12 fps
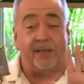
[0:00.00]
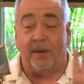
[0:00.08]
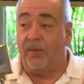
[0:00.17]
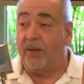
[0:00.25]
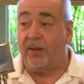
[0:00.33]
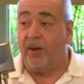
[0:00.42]
They
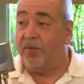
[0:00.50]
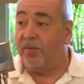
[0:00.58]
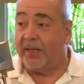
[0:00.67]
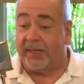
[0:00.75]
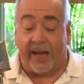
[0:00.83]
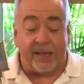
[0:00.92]
really are
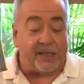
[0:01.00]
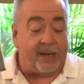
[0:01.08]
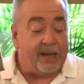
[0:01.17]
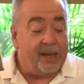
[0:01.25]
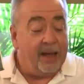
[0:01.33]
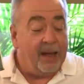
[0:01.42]

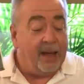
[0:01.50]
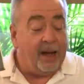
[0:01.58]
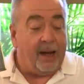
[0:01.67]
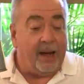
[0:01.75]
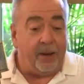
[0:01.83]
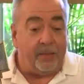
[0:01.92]
fantastic.
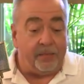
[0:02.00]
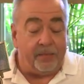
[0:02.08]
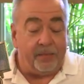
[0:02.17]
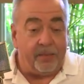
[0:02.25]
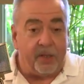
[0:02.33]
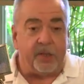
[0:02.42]

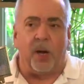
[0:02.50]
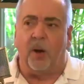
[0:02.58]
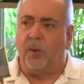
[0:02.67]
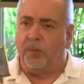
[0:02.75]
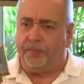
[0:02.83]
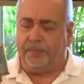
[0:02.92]

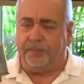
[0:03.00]
So,